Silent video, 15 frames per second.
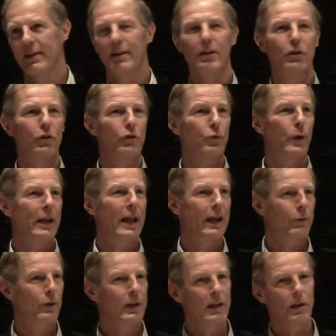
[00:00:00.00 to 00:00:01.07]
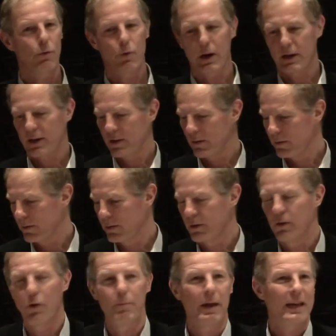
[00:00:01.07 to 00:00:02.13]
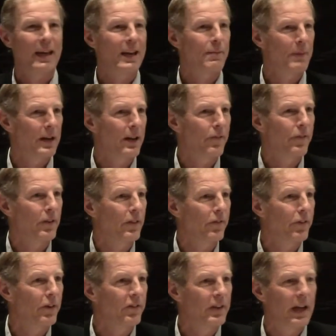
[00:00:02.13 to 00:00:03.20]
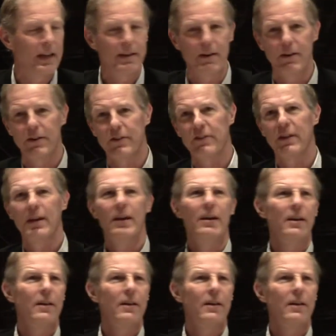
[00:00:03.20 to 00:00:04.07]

you do sweat equity, you work, you, you don't make any money for the first ten years.